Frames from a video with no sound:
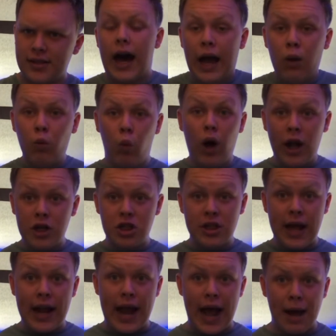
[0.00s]
I watched
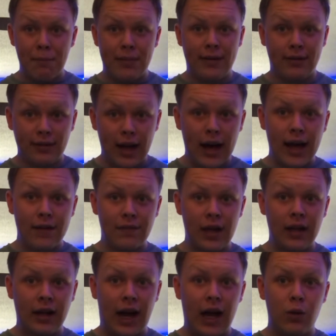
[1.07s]
that happen live,
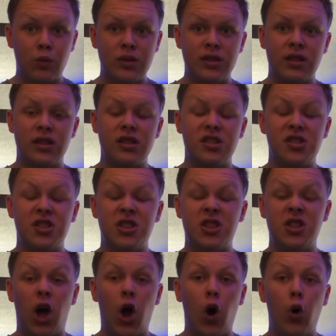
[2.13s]
and I was
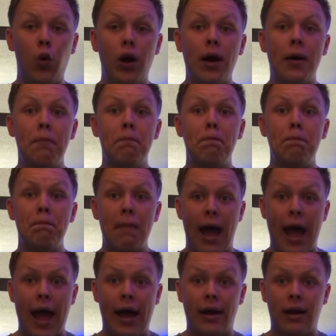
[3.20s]
so
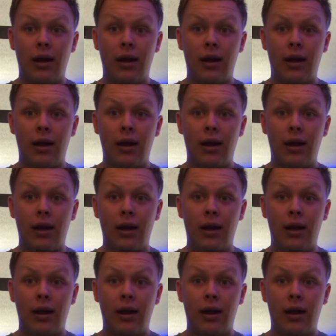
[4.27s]
mad